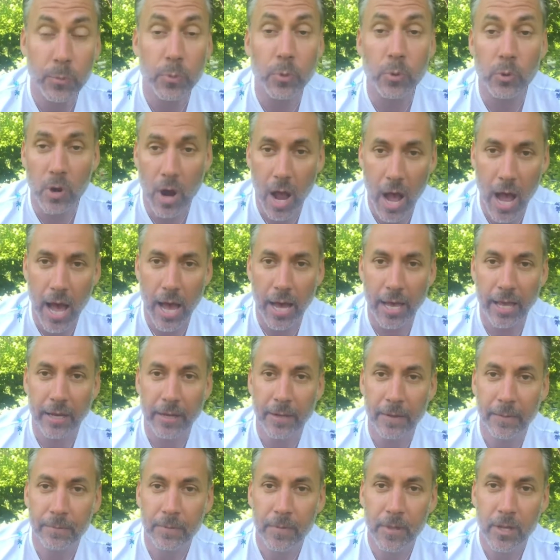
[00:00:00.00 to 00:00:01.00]
Pride,
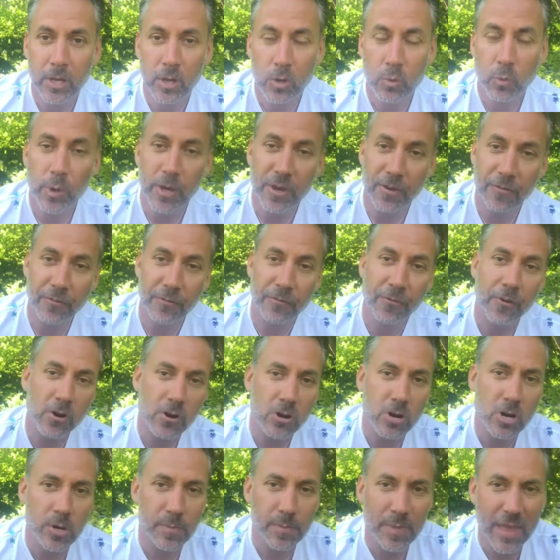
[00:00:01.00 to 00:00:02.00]
we
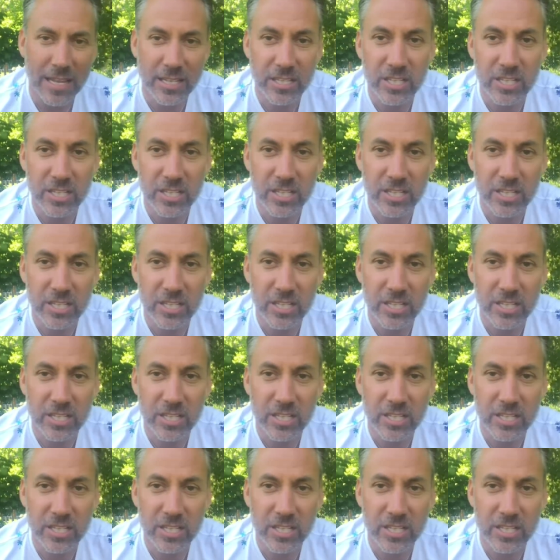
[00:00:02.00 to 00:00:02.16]
affirm that